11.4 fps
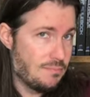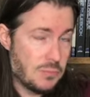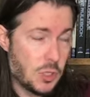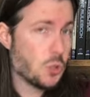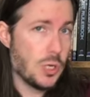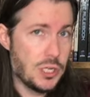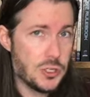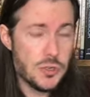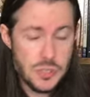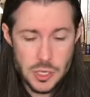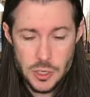
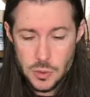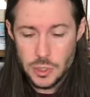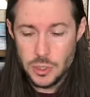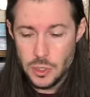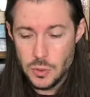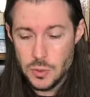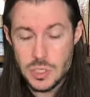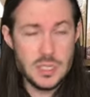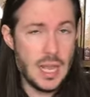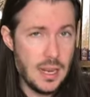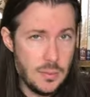creatures that you can use
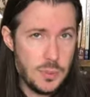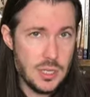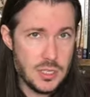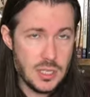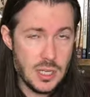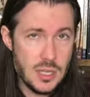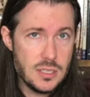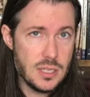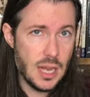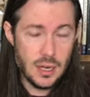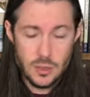as NPCs
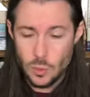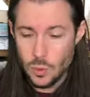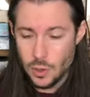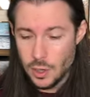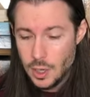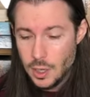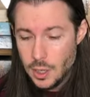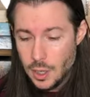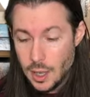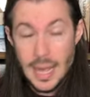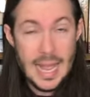and or
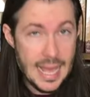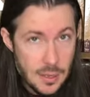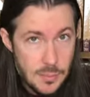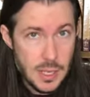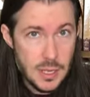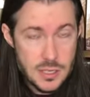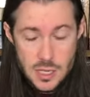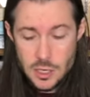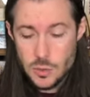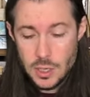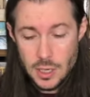uh, enemies that
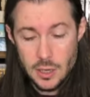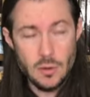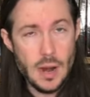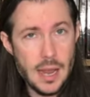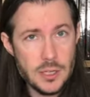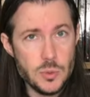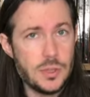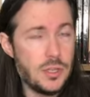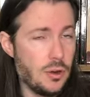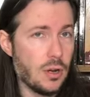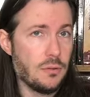you could interact with that
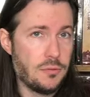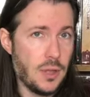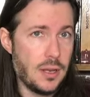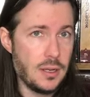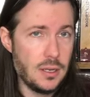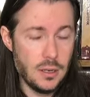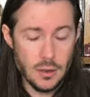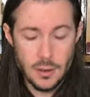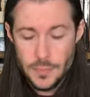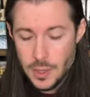you're going to find in here.